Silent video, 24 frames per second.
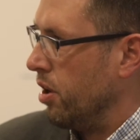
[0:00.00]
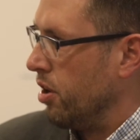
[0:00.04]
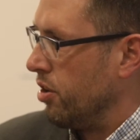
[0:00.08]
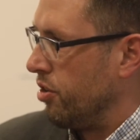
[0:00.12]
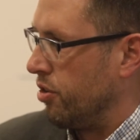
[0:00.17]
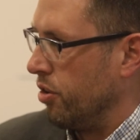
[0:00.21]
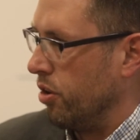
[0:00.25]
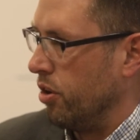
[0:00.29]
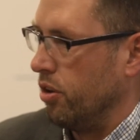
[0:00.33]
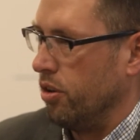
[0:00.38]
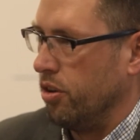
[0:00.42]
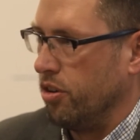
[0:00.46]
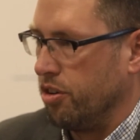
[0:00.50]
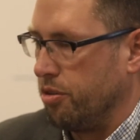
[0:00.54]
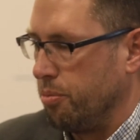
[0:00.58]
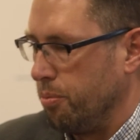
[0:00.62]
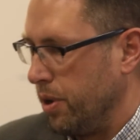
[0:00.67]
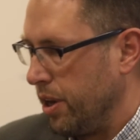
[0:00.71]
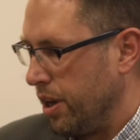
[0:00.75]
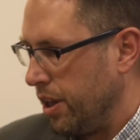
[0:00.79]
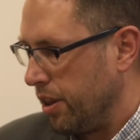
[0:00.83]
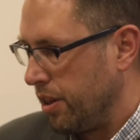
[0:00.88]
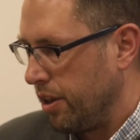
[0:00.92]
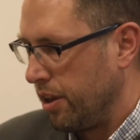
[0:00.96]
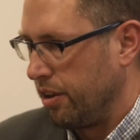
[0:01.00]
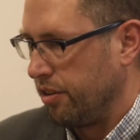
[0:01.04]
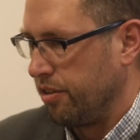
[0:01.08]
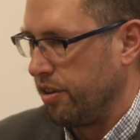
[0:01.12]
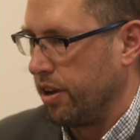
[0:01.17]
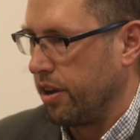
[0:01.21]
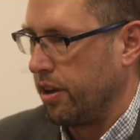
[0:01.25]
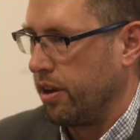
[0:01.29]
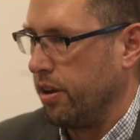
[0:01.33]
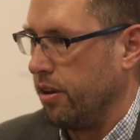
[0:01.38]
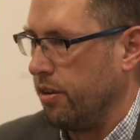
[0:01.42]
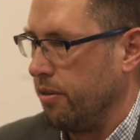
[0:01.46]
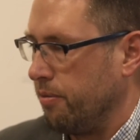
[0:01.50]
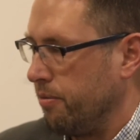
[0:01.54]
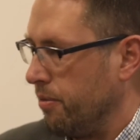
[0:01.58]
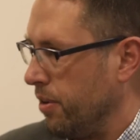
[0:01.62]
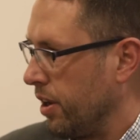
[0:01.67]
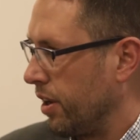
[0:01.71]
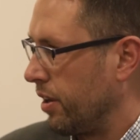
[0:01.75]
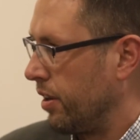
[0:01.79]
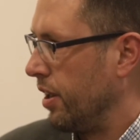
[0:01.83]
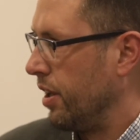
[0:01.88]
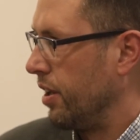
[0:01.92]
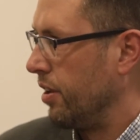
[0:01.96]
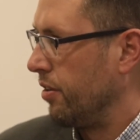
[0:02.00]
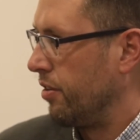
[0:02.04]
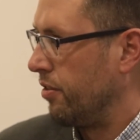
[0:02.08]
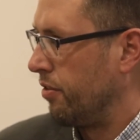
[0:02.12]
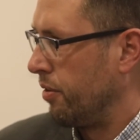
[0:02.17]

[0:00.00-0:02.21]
So there's many things that can affect that,